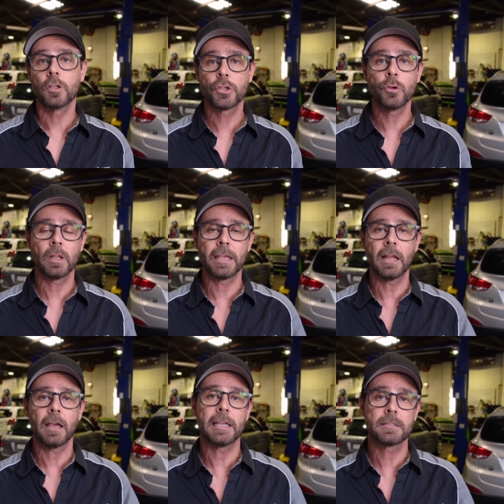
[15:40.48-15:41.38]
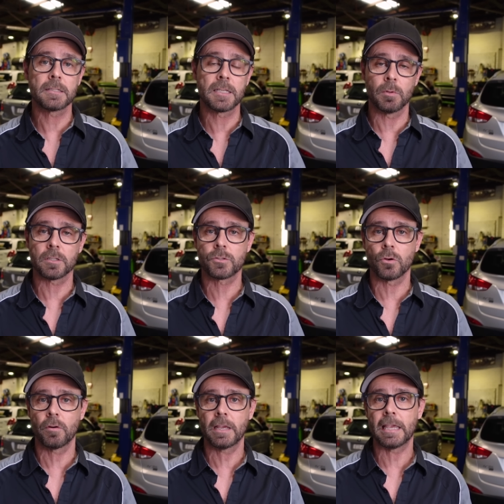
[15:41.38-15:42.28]
The two litre, it's a similar
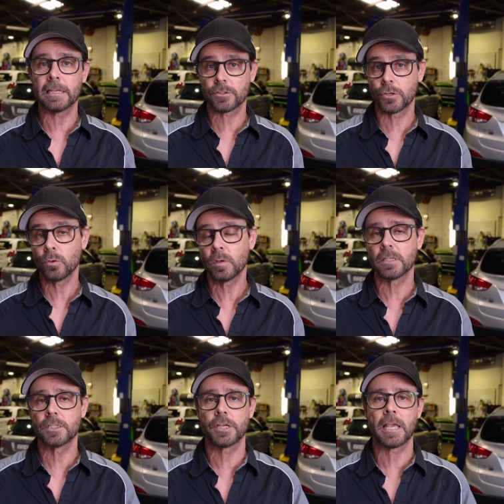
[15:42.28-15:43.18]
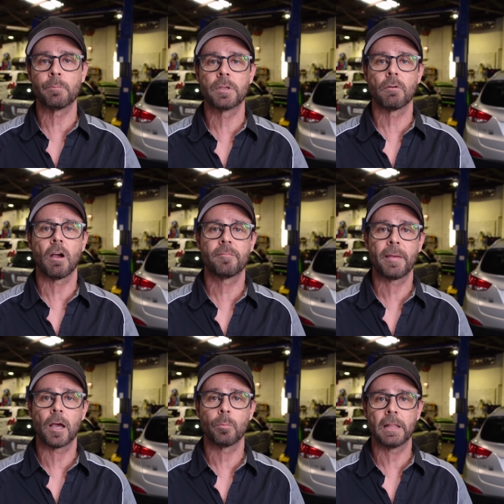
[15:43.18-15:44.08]
story. It too is a GM derived
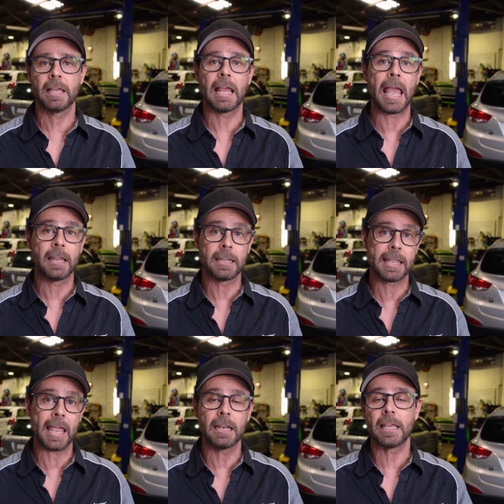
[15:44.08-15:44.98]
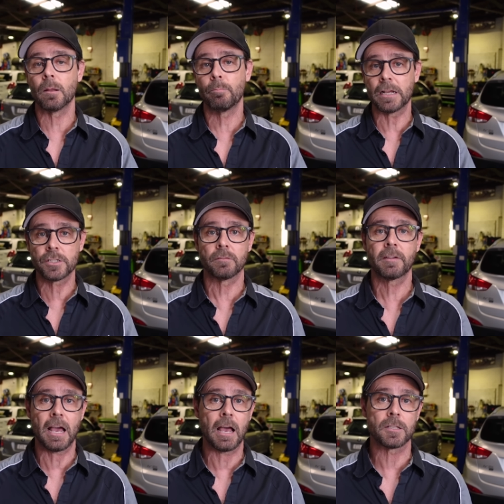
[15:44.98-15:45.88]
power plant, and again, in a bunch
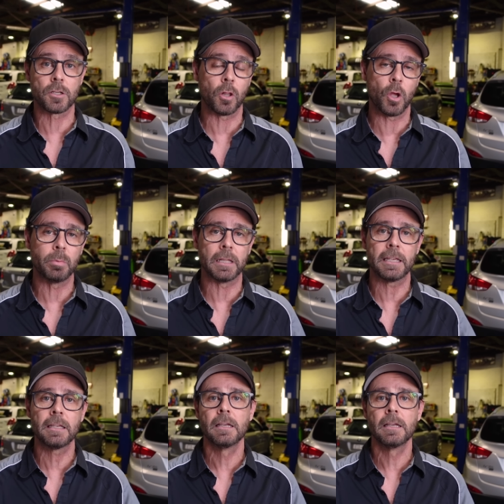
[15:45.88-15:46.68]
of cars globally.